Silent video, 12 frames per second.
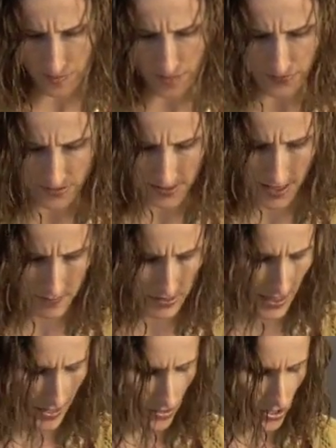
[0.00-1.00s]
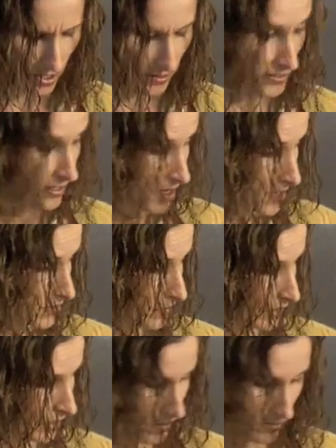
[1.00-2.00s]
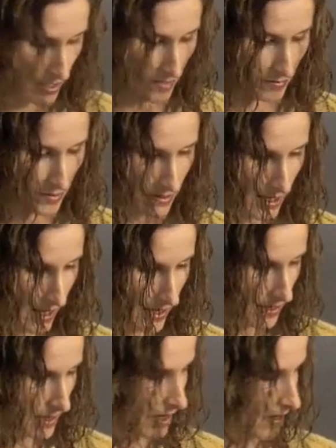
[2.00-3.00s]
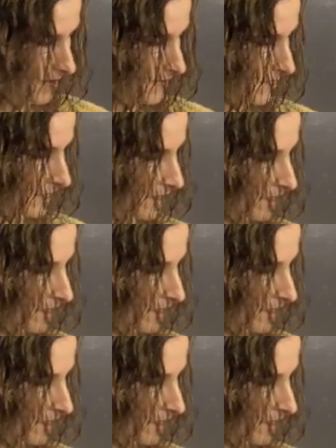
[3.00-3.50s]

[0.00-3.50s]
the same size chunks. So we're going to go ahead and put that in there.